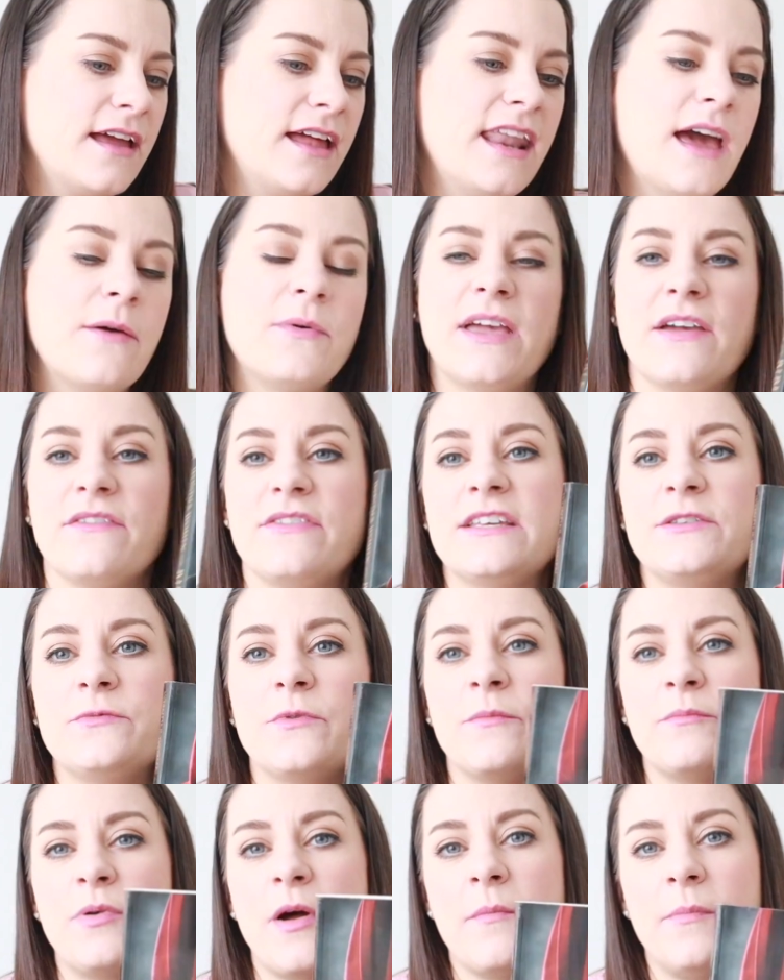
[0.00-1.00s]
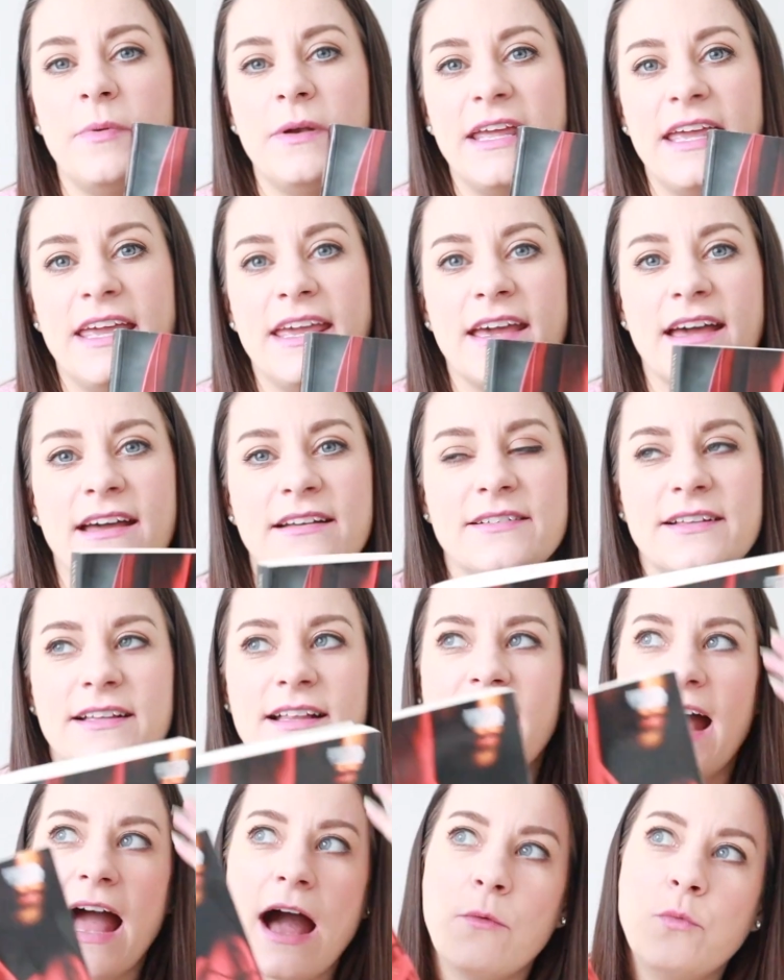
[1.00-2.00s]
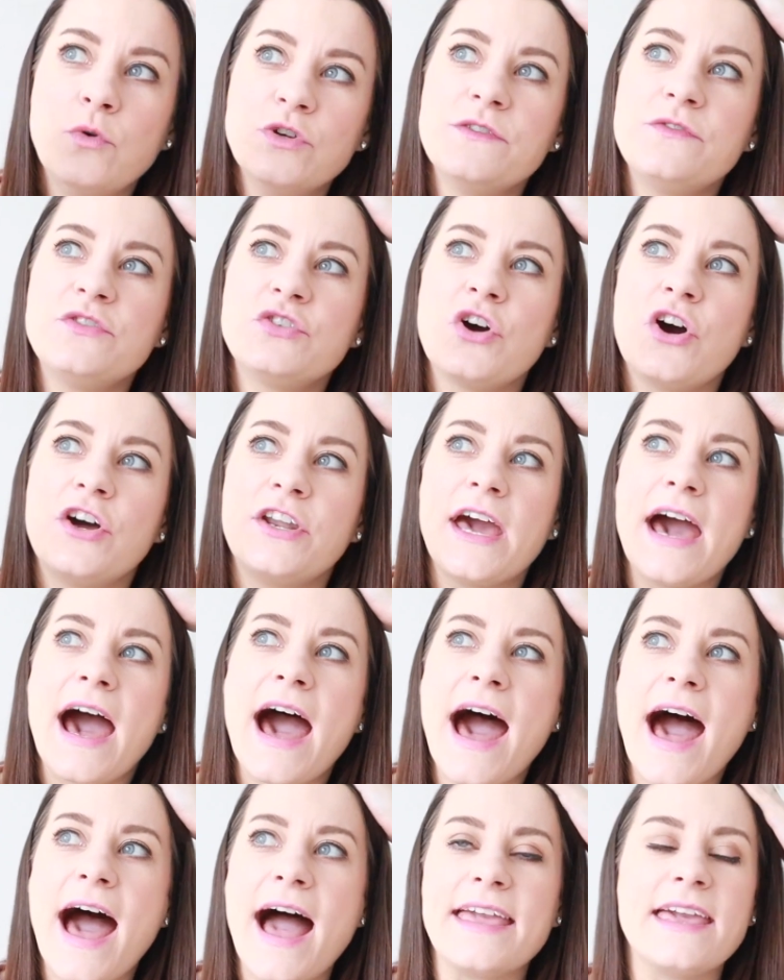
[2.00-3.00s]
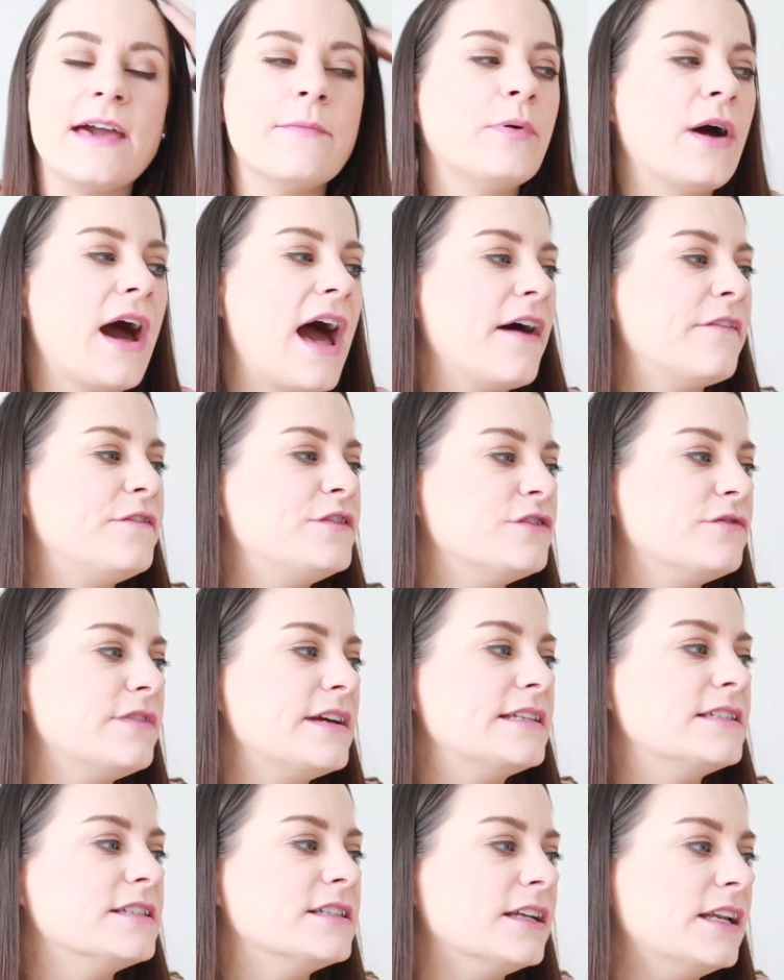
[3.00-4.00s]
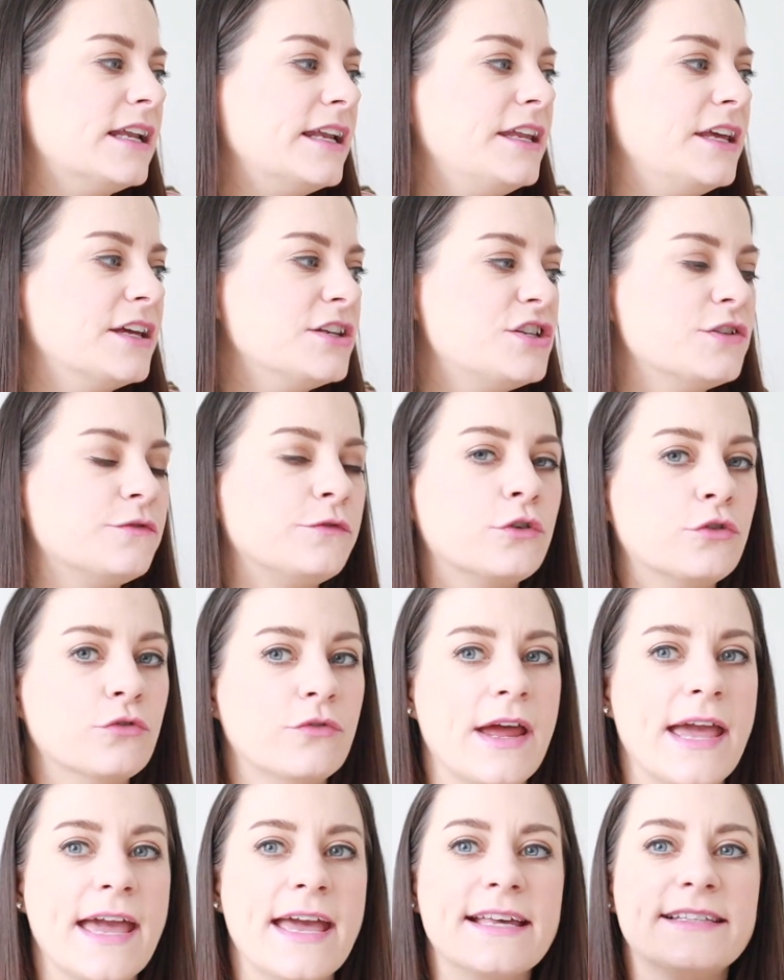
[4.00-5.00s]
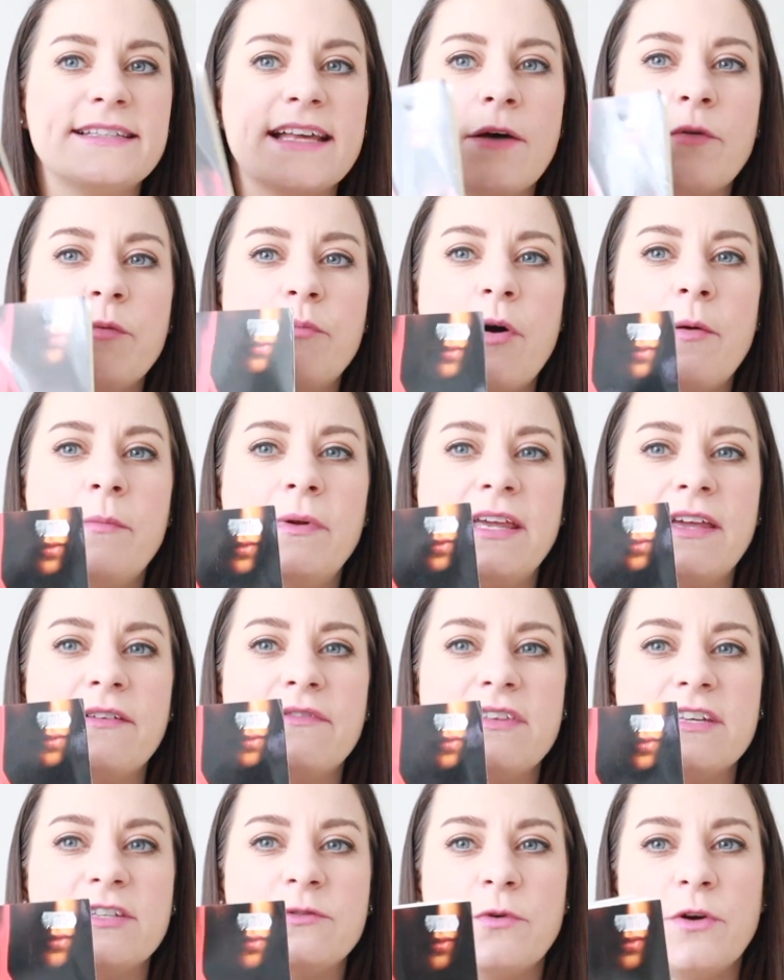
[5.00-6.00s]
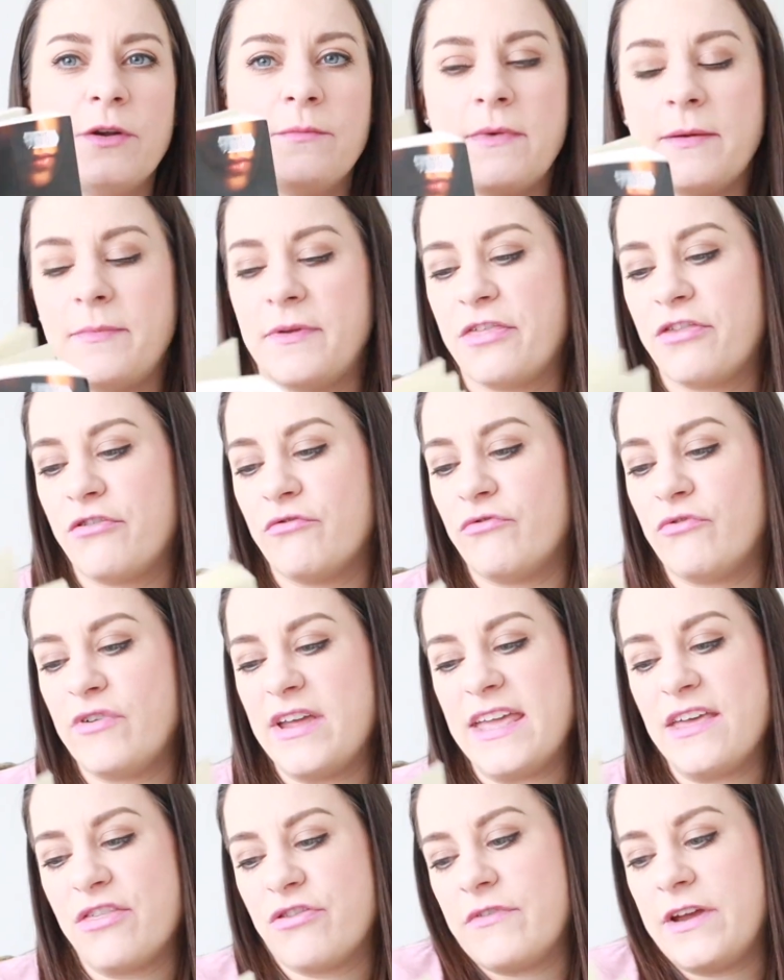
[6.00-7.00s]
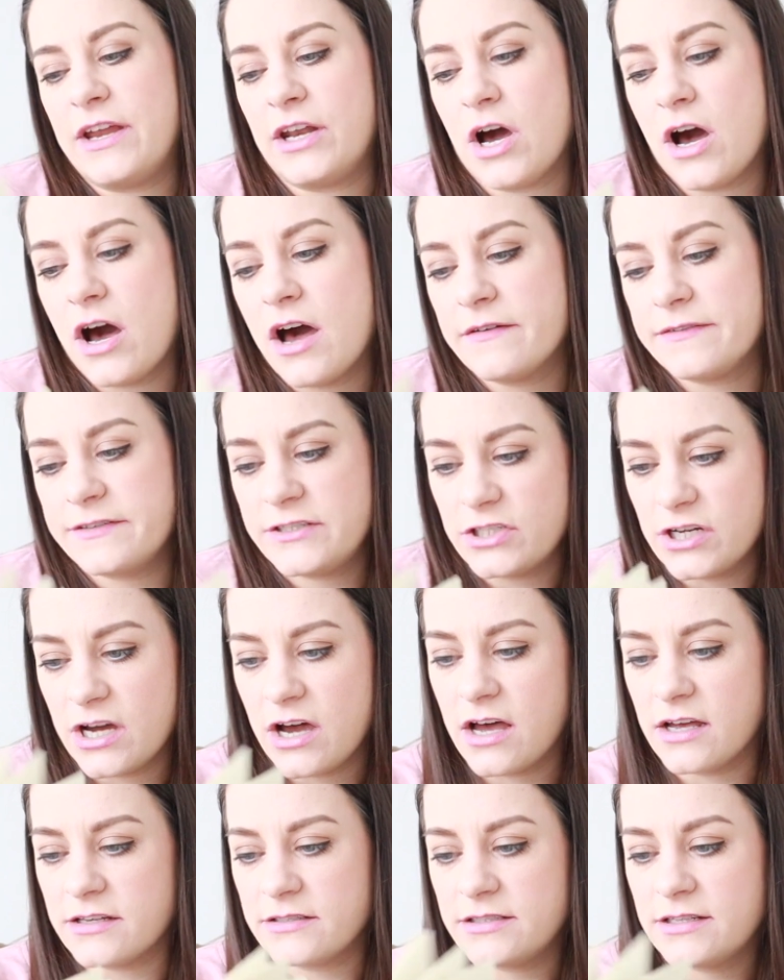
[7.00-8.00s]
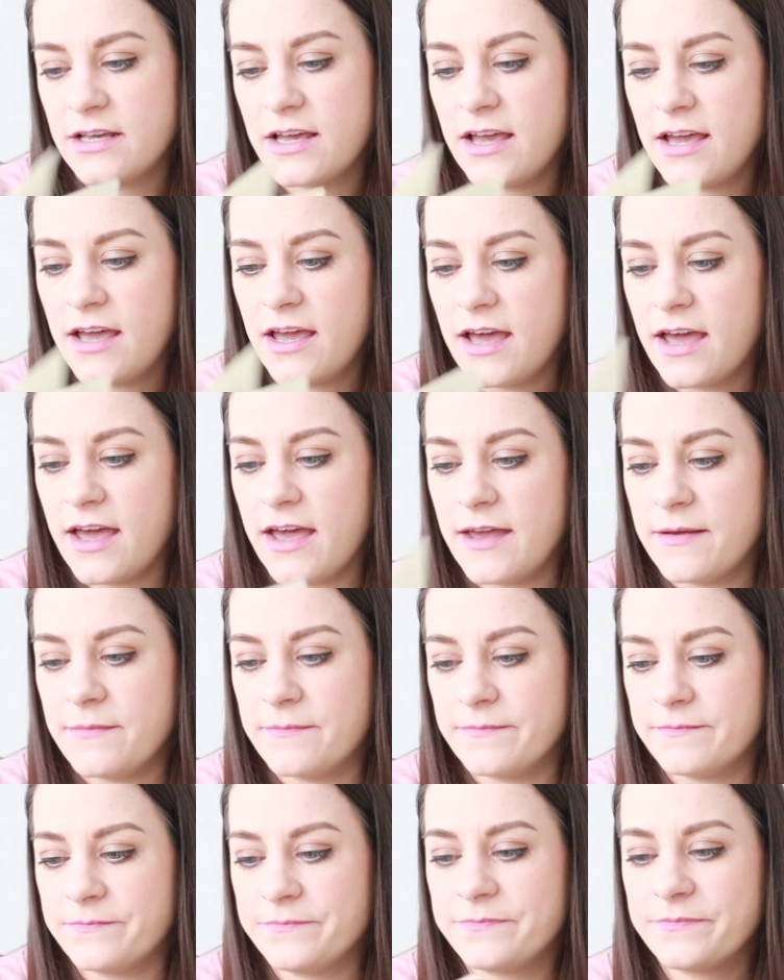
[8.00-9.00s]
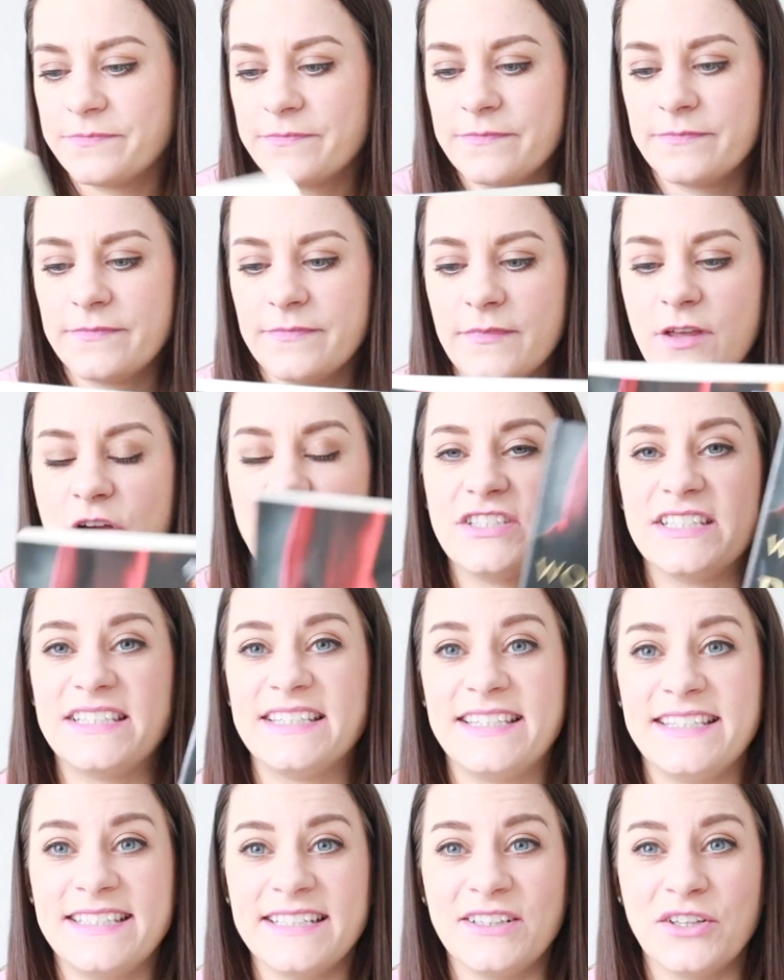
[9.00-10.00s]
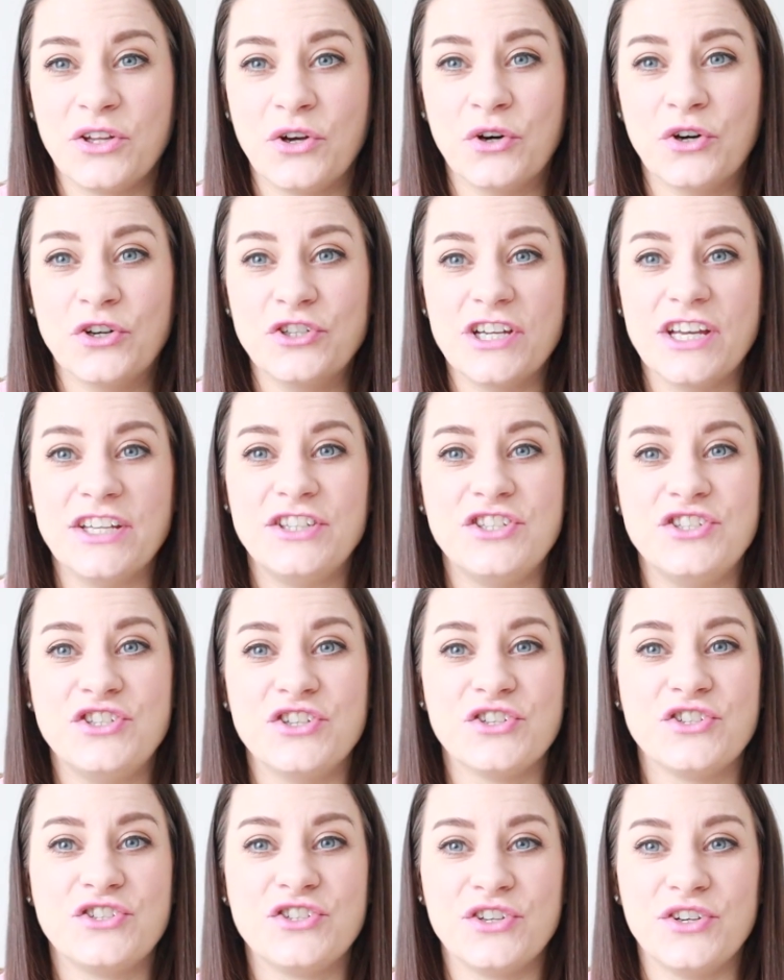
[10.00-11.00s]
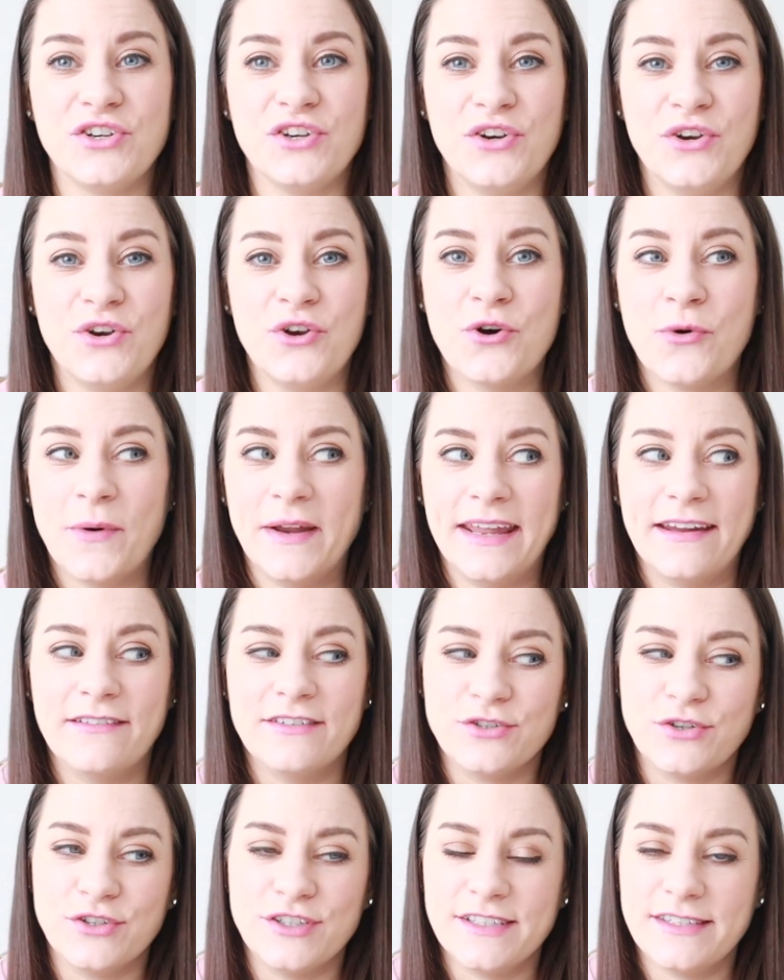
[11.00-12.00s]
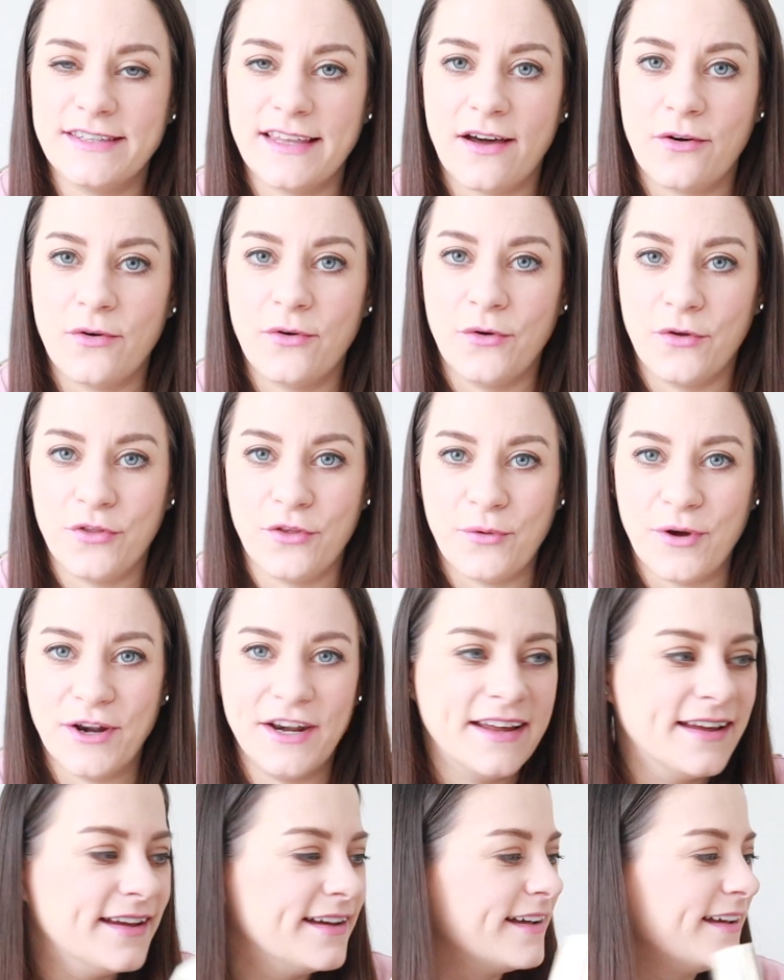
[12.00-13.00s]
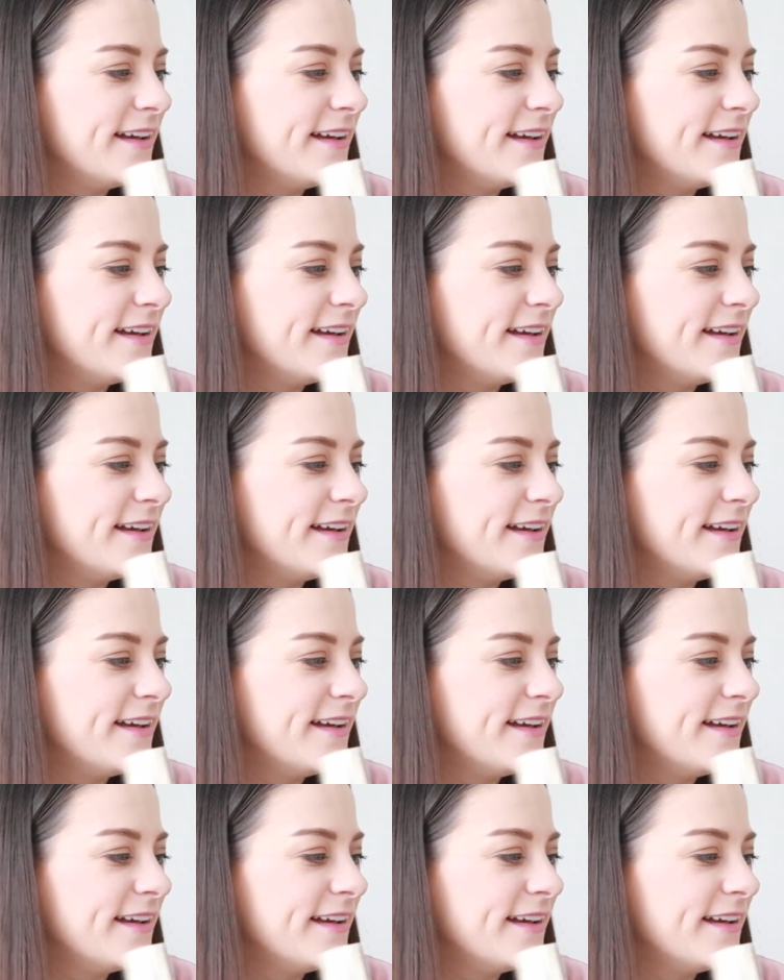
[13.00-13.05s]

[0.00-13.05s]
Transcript: and I would give this one probably, I would have scored it higher, but after reading A Lineage of Grays, I would probably give this one maybe 3.5 stars. Because it's still good, it's just nowhere near as good as that other one.